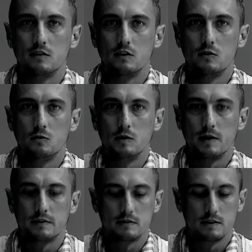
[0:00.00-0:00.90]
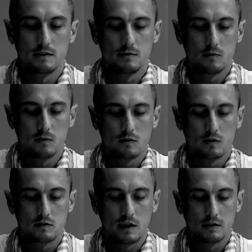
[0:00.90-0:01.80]
So we basically
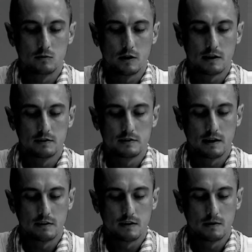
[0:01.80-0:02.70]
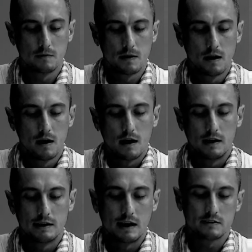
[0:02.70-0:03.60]
started working together,
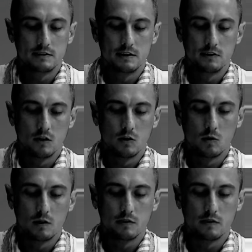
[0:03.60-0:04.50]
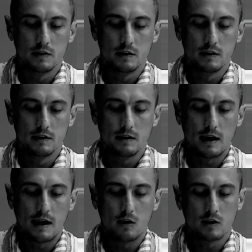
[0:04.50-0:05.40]
and I actually didn't know what the
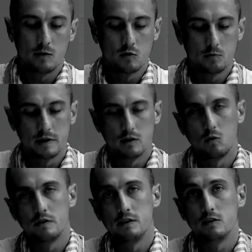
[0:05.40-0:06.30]
outcome would be or what the